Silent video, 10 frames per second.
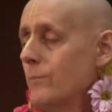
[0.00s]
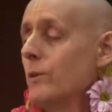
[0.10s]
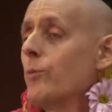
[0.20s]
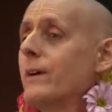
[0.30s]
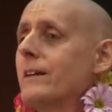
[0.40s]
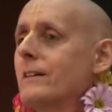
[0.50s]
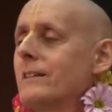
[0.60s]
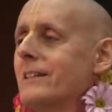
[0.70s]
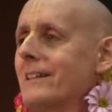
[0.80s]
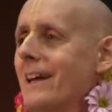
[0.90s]
But we
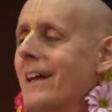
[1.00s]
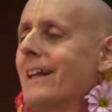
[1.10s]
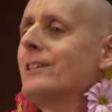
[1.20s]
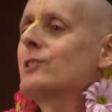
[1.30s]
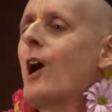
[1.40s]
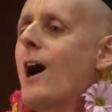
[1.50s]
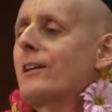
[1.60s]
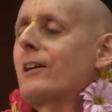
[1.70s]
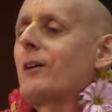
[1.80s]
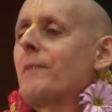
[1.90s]
are today
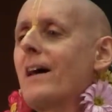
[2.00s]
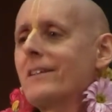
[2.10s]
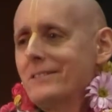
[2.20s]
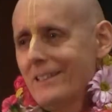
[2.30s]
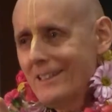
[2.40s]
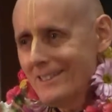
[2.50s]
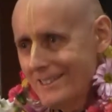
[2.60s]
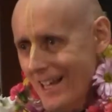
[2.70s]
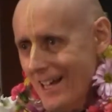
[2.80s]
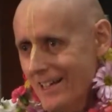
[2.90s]
talking about a
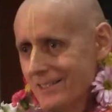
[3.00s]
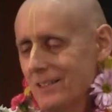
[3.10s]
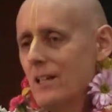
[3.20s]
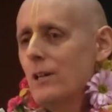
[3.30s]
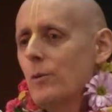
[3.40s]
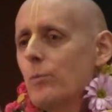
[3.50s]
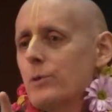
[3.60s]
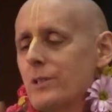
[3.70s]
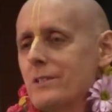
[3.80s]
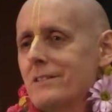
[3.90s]
success
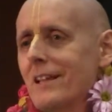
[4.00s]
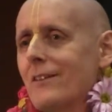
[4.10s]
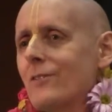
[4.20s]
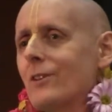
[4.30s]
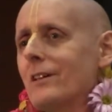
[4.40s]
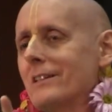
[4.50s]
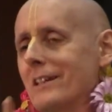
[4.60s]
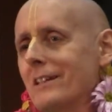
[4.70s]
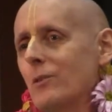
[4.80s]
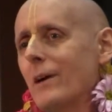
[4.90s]
which is never
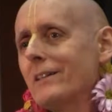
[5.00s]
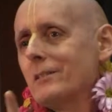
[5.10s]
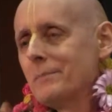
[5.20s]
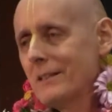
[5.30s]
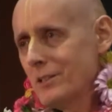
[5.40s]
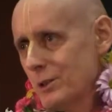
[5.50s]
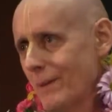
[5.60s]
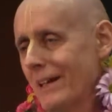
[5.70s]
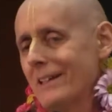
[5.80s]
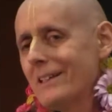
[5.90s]
in any way diminished
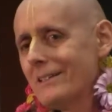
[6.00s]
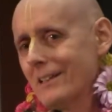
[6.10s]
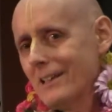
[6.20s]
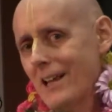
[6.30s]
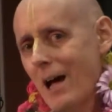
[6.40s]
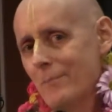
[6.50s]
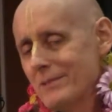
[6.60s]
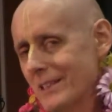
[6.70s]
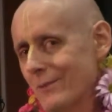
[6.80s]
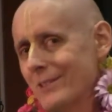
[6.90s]
by anything that
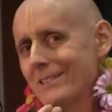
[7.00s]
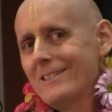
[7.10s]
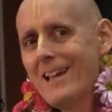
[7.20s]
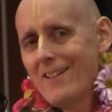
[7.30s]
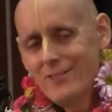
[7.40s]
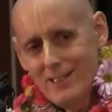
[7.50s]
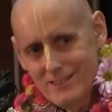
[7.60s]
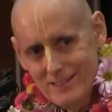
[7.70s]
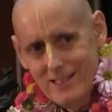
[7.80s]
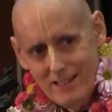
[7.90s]
happens. Even death
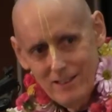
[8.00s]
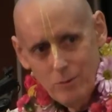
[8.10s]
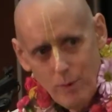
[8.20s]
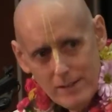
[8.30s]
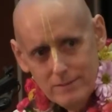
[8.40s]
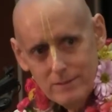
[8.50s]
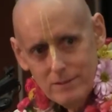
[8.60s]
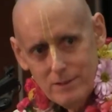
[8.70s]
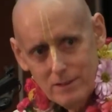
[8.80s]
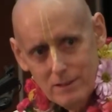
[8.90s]
doesn't take it away.
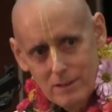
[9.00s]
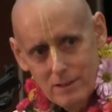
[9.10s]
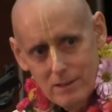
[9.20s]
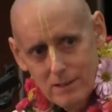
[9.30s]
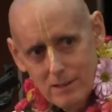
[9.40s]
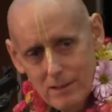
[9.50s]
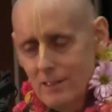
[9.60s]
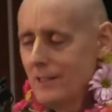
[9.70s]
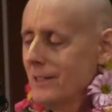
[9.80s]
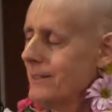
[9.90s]
You see?
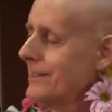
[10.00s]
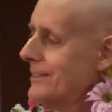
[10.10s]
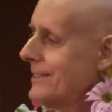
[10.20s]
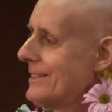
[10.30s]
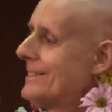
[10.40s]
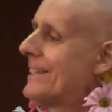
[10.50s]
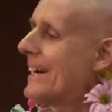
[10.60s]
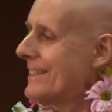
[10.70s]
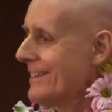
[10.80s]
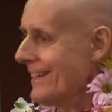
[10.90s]
This is
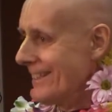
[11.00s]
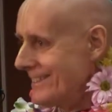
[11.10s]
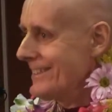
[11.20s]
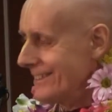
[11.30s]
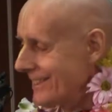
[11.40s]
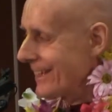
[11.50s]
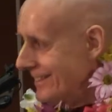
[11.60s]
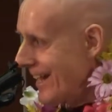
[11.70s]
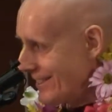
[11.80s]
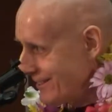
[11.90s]
deathless
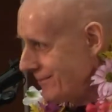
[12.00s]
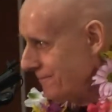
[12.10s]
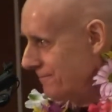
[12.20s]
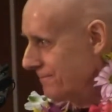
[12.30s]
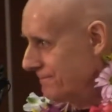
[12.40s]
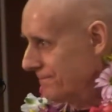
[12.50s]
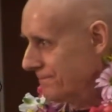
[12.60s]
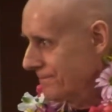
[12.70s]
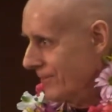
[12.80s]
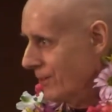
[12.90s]
success
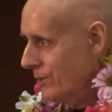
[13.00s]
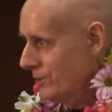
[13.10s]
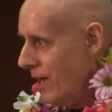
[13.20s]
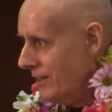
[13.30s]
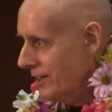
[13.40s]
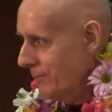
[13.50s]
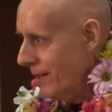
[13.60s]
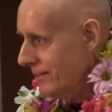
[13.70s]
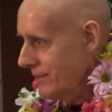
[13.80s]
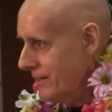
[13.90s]
we're talking
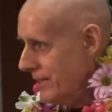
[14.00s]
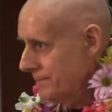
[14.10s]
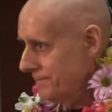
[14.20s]
about today.